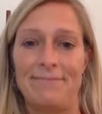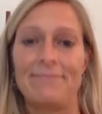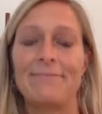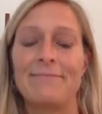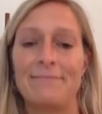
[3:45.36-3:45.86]

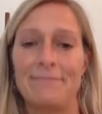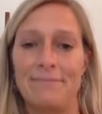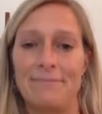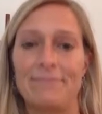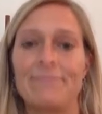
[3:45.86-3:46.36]

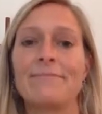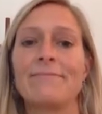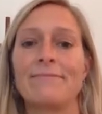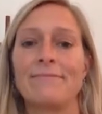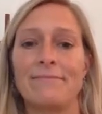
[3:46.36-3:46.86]

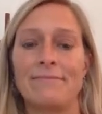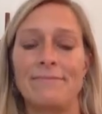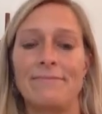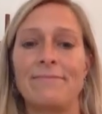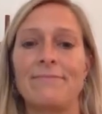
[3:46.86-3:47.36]

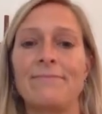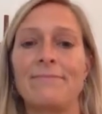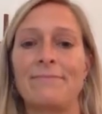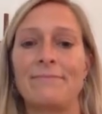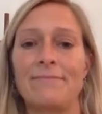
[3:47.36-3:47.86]

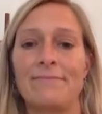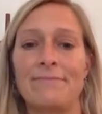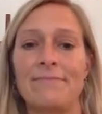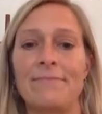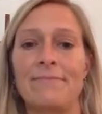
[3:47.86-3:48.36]

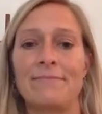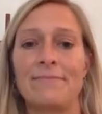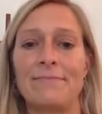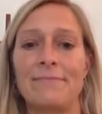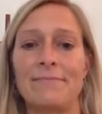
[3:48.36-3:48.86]

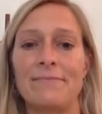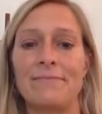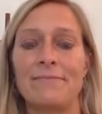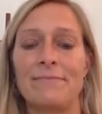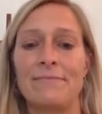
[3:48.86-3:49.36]

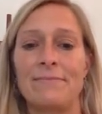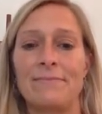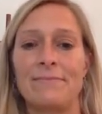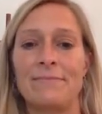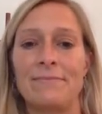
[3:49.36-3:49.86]

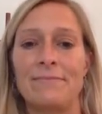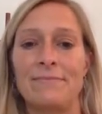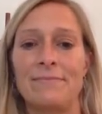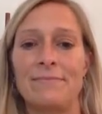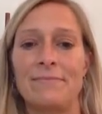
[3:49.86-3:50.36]

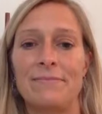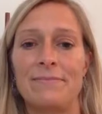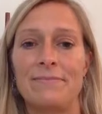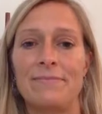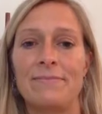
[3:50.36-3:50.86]

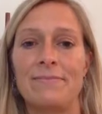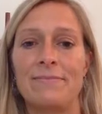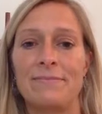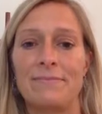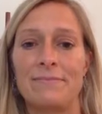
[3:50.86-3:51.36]

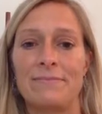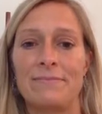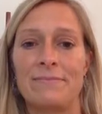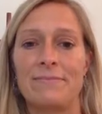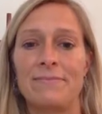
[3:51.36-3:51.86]

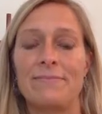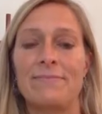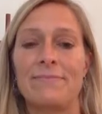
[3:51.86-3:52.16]
This person isn't speaking.